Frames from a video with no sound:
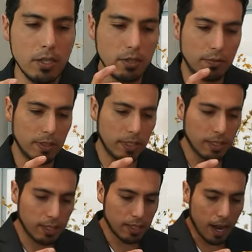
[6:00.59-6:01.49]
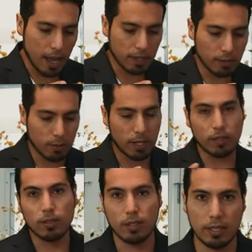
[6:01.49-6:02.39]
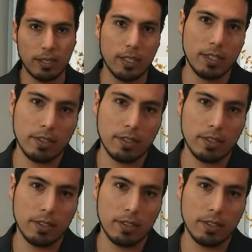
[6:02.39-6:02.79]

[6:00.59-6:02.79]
in your freezer and wait until this